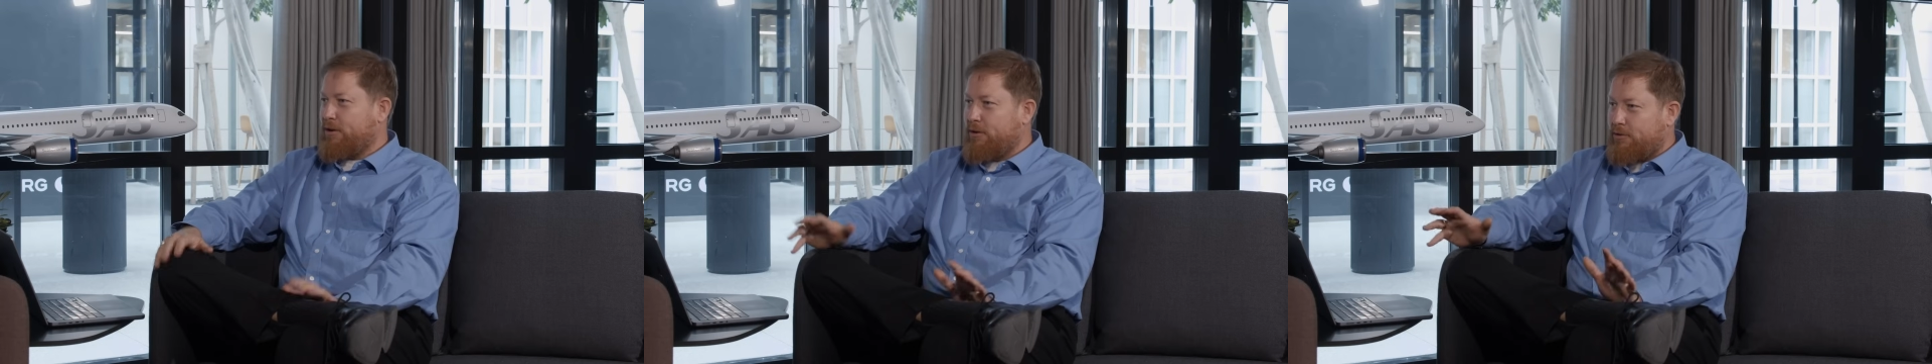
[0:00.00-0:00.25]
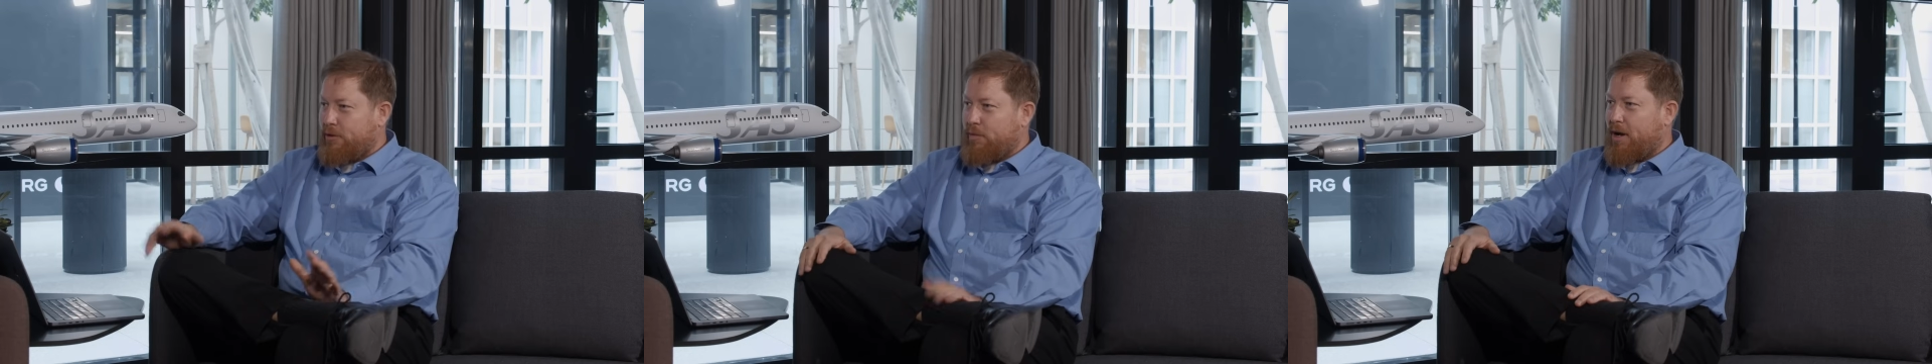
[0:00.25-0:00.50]

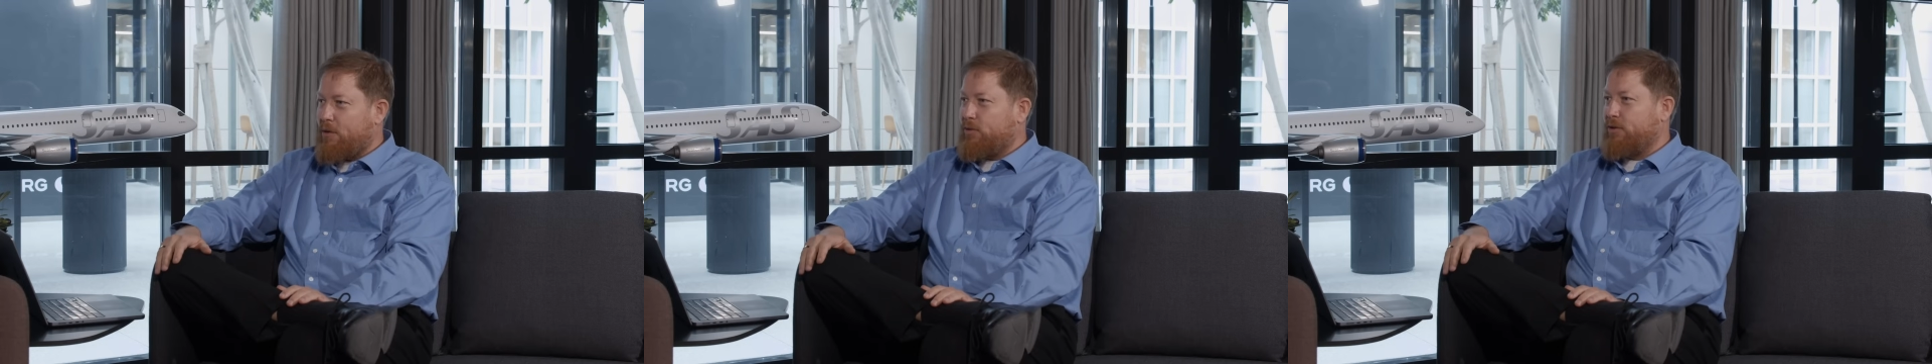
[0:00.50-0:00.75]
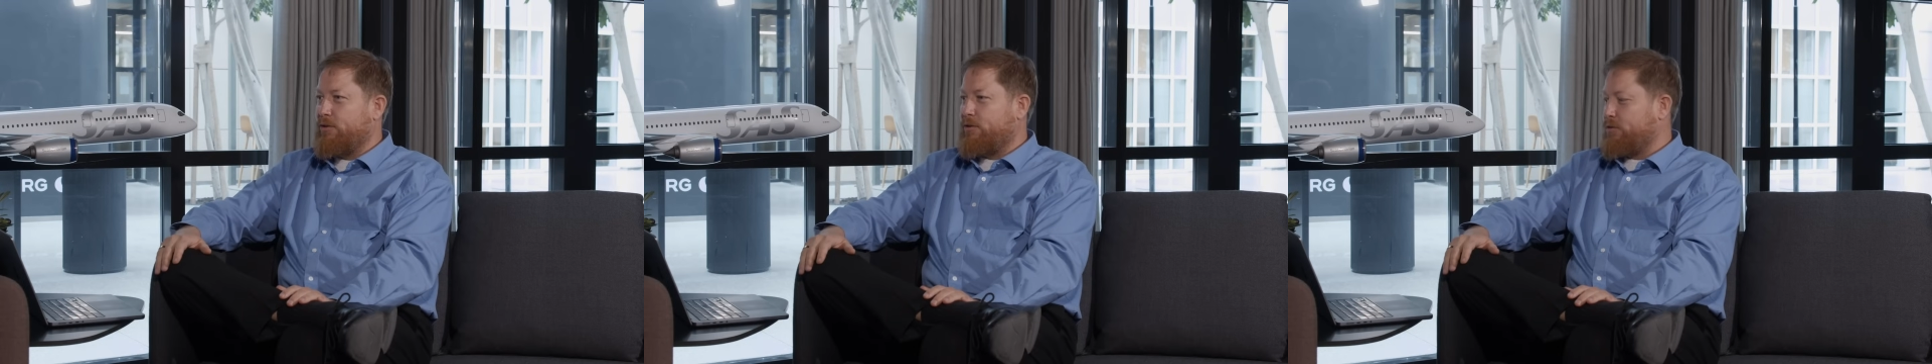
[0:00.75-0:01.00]
closely by
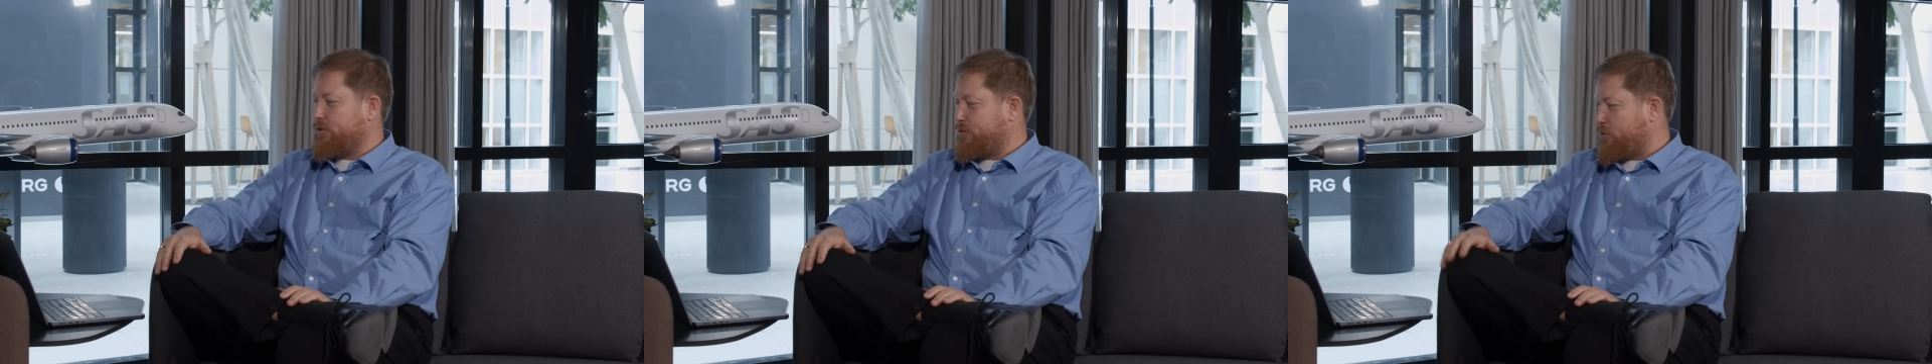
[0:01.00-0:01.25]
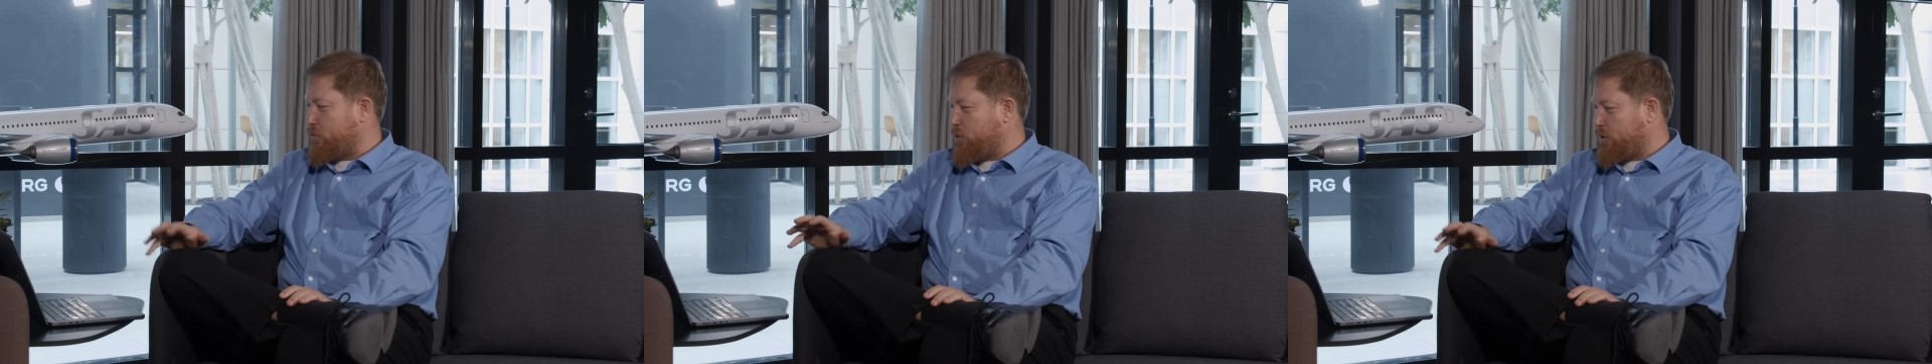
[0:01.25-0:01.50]
when you're going to
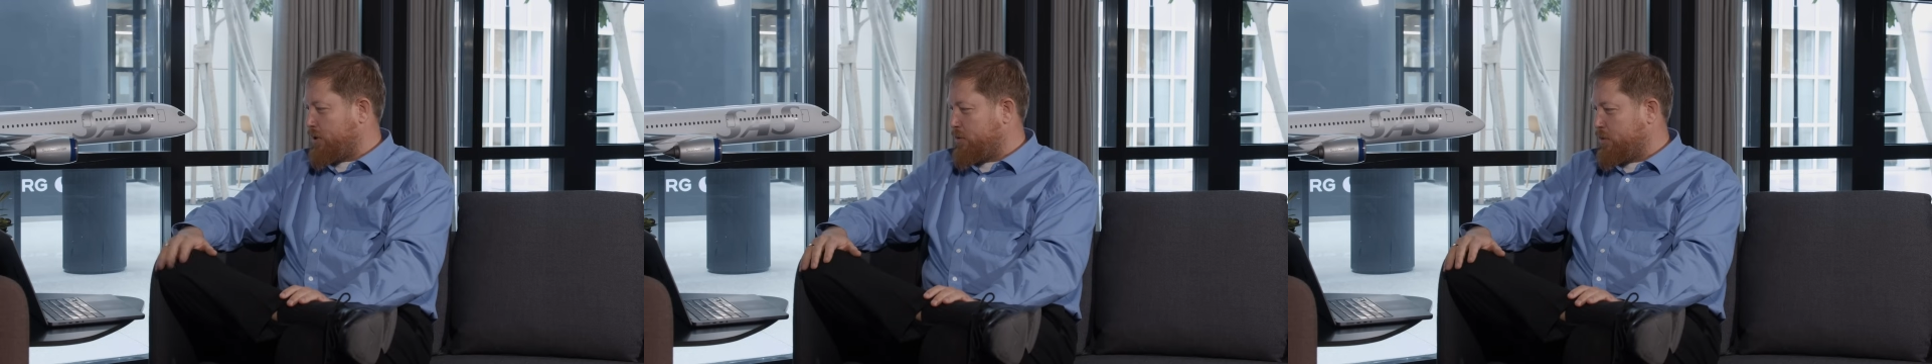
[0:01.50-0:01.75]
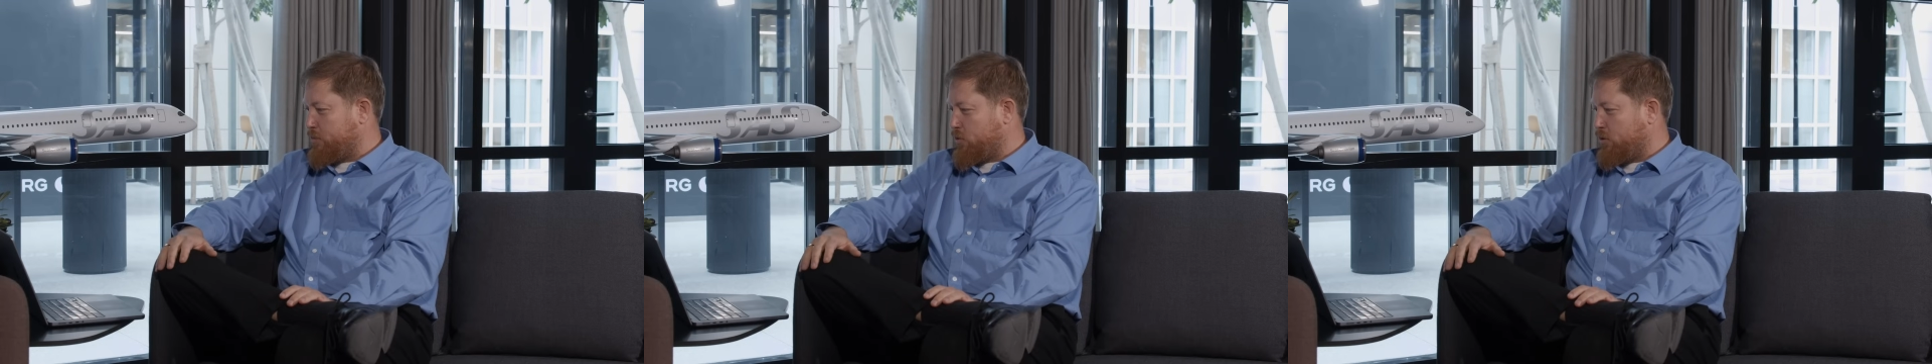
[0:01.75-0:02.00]
report a little
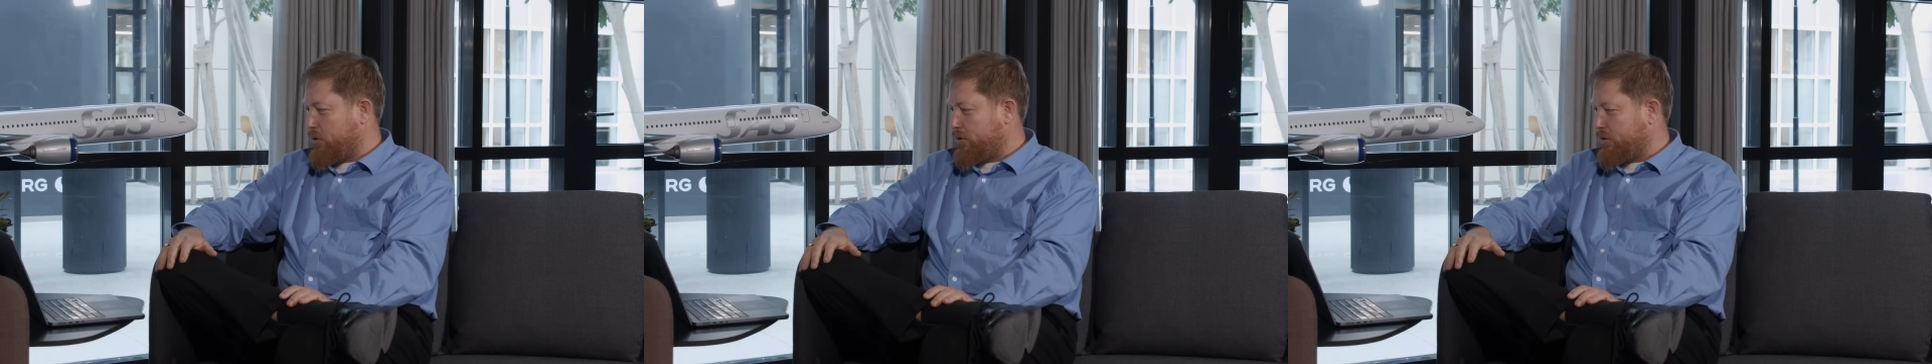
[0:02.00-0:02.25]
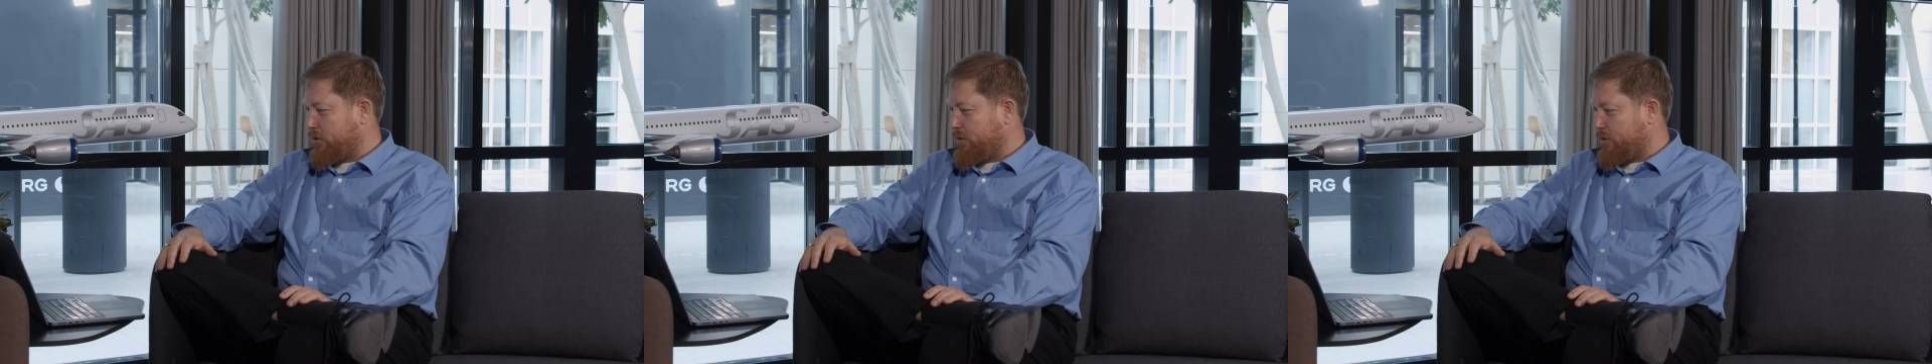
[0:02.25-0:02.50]
bit more
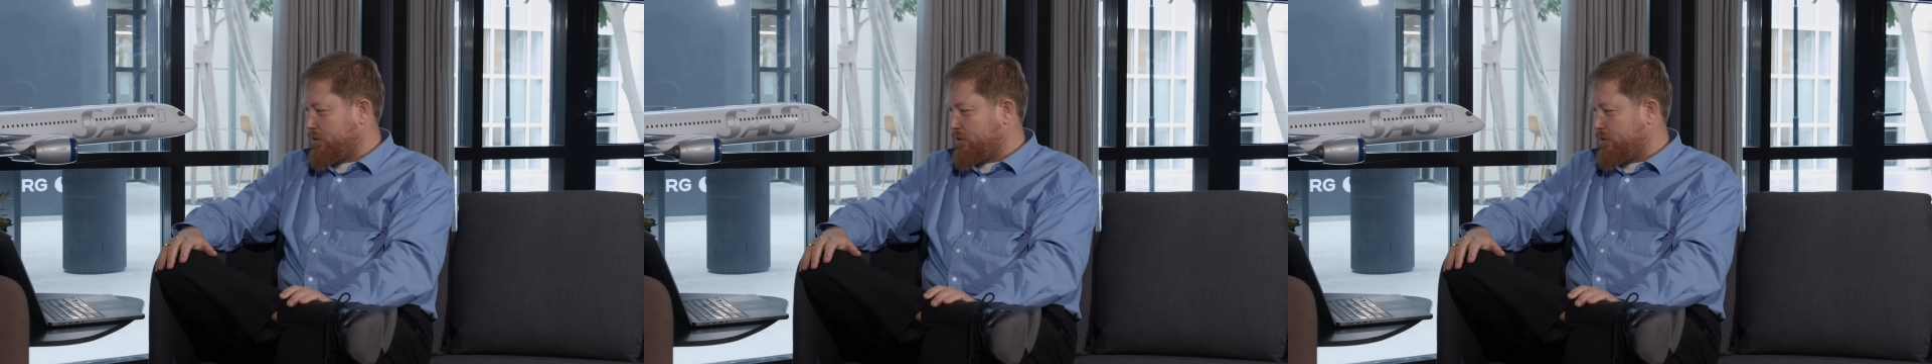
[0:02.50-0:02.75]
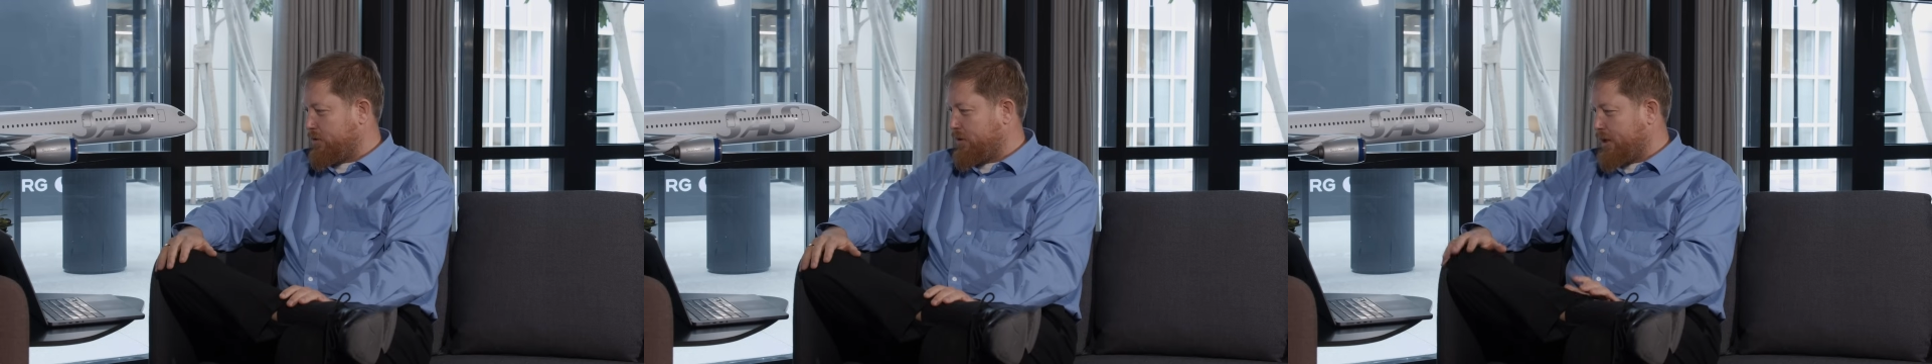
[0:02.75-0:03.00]

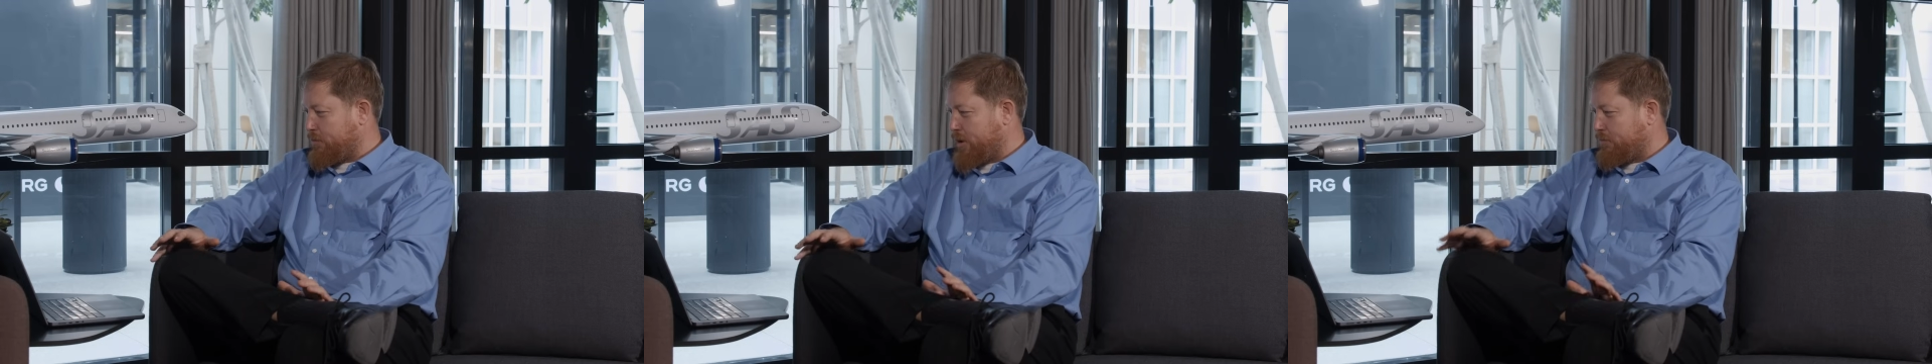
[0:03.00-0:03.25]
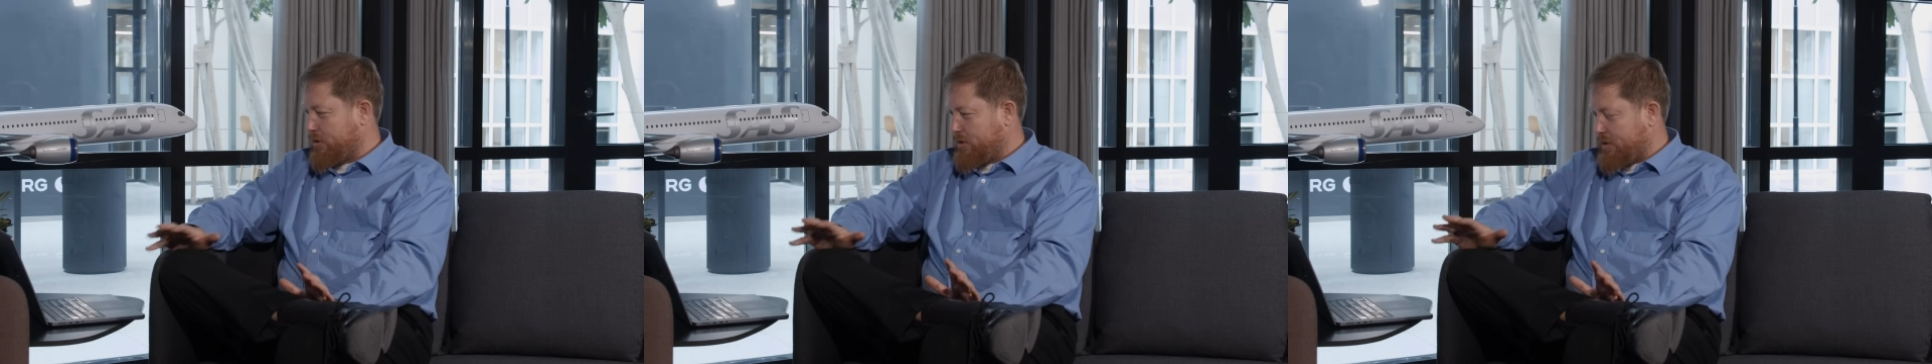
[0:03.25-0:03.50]
on that
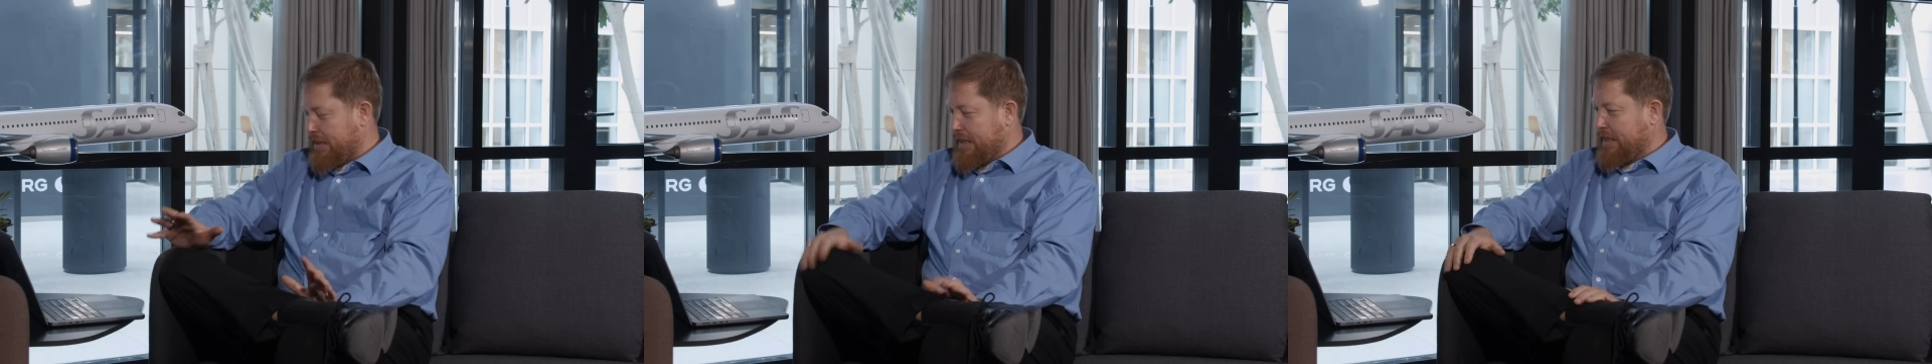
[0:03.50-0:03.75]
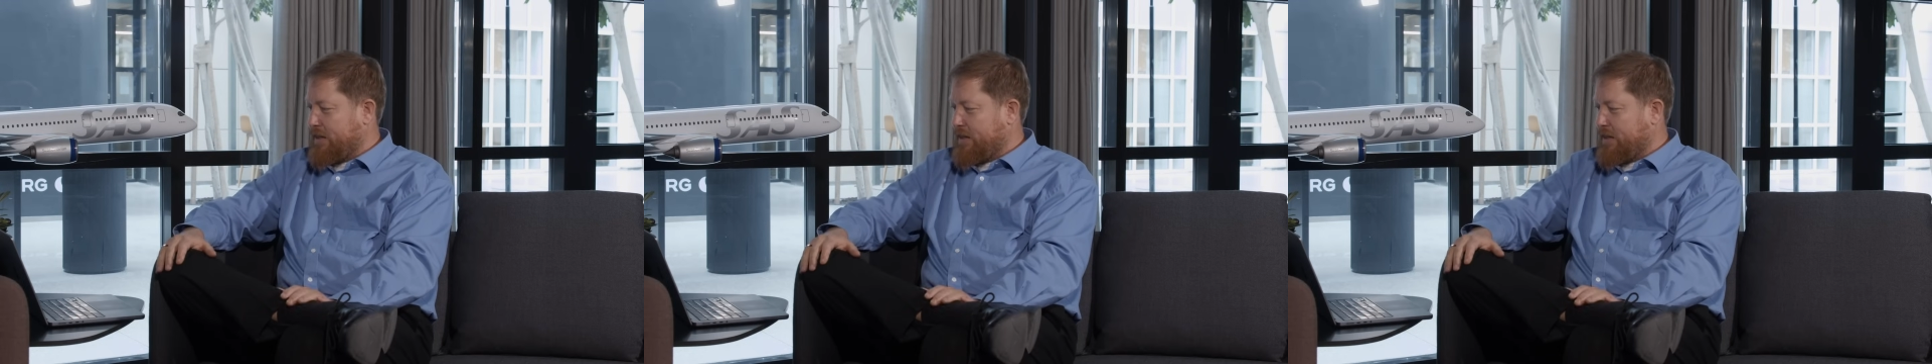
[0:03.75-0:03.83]
part, because